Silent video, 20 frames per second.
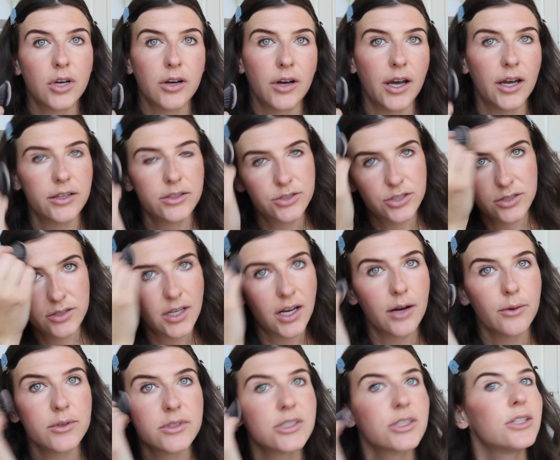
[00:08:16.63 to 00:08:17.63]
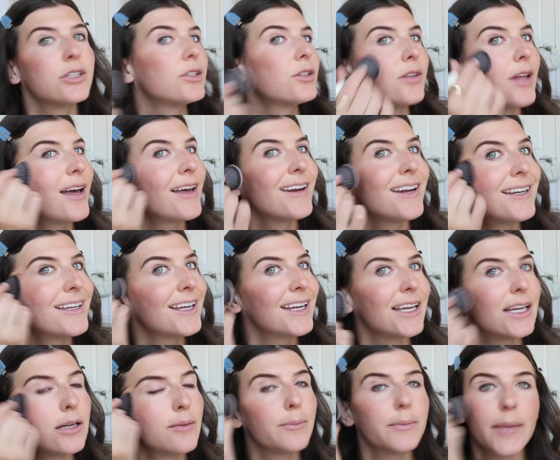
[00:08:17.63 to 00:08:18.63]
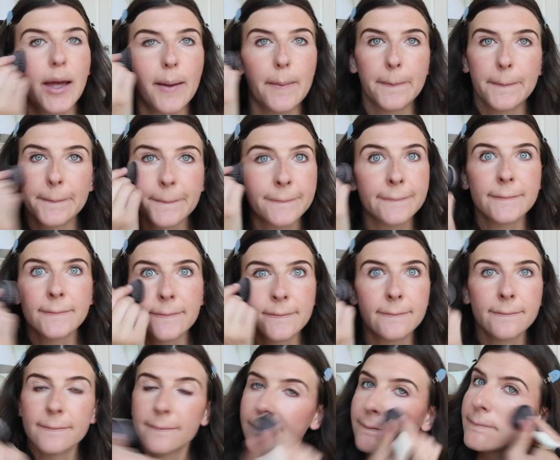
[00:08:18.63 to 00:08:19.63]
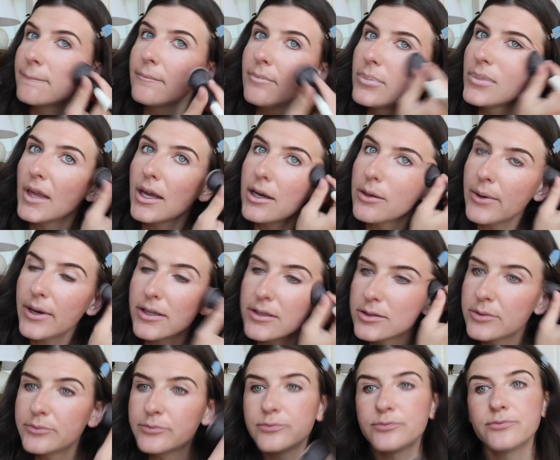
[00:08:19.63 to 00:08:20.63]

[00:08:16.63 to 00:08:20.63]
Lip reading: I just said I wasn't gonna do that and I did it, but anyways.